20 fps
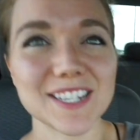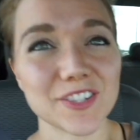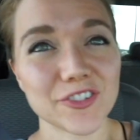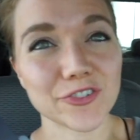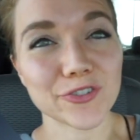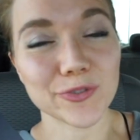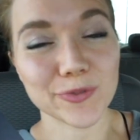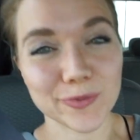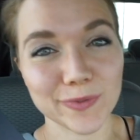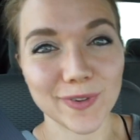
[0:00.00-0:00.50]

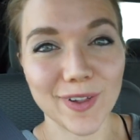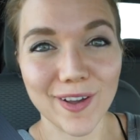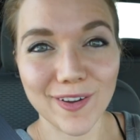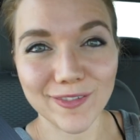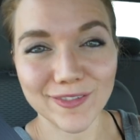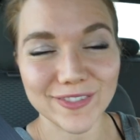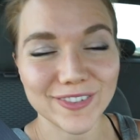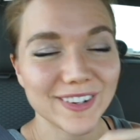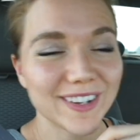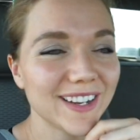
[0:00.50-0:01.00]
it's true
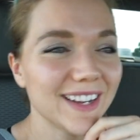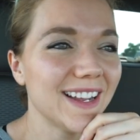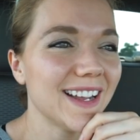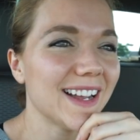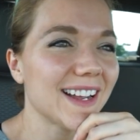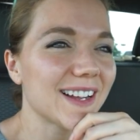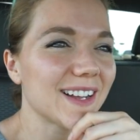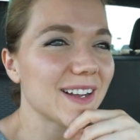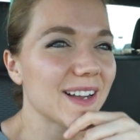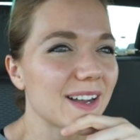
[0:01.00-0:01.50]
love.
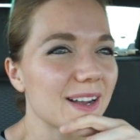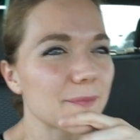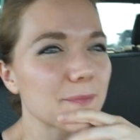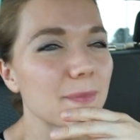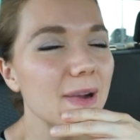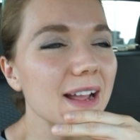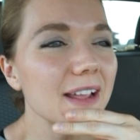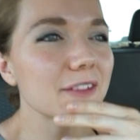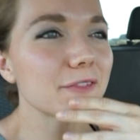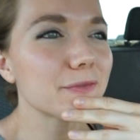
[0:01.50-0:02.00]

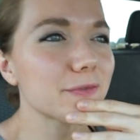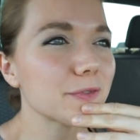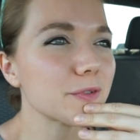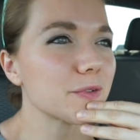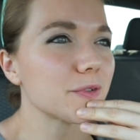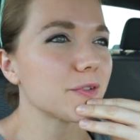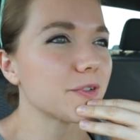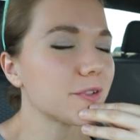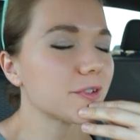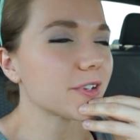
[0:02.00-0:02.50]
My
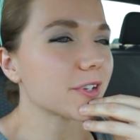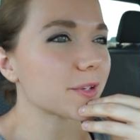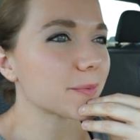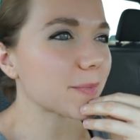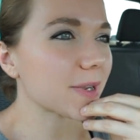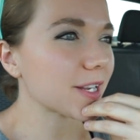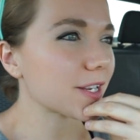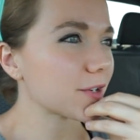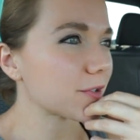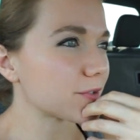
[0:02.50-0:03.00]
food,
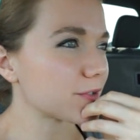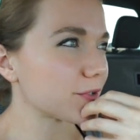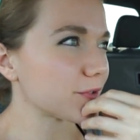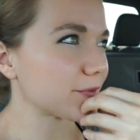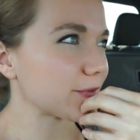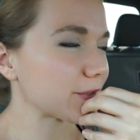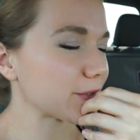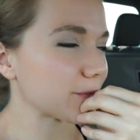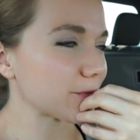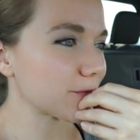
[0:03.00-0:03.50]
my go-to
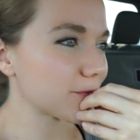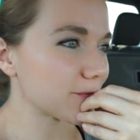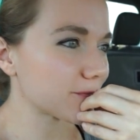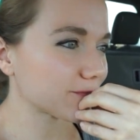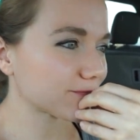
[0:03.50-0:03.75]
food,